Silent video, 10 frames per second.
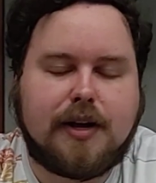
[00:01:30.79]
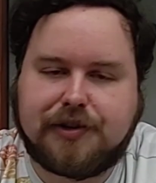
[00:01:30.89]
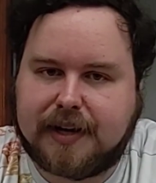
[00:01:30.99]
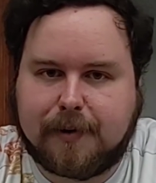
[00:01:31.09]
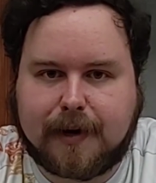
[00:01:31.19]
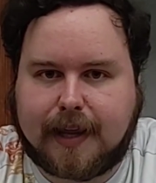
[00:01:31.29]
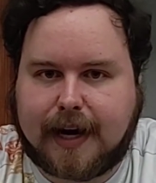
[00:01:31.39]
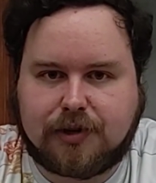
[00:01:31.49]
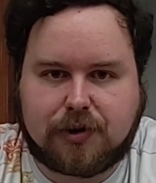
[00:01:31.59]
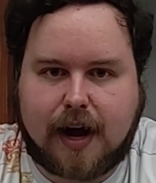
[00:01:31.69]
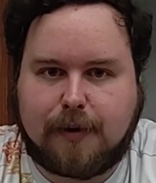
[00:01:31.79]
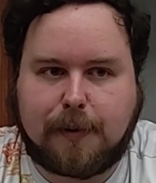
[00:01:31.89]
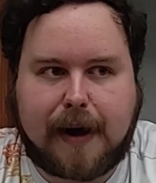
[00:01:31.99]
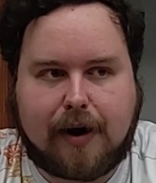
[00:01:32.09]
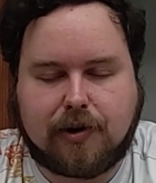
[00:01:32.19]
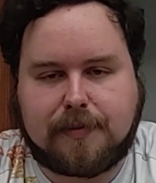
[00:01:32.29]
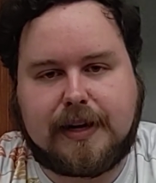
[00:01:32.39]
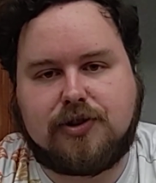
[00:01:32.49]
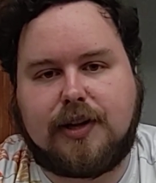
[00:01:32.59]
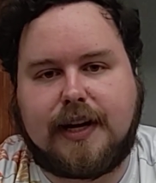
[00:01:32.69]
Just get rid of that extra combo power to
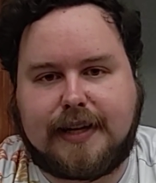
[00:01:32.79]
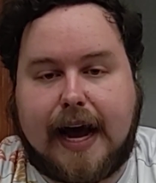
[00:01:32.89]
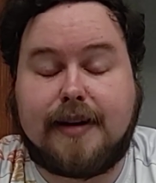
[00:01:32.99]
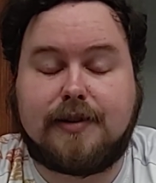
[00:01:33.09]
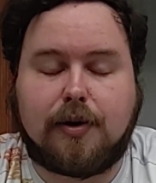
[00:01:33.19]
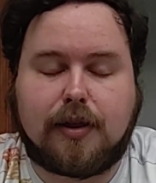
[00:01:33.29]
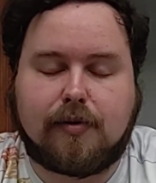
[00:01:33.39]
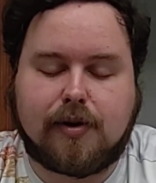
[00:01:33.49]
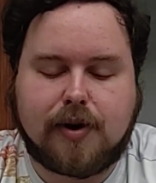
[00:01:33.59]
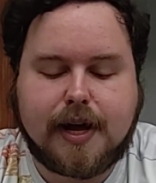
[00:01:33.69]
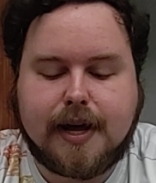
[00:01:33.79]
make sure that attacks go through.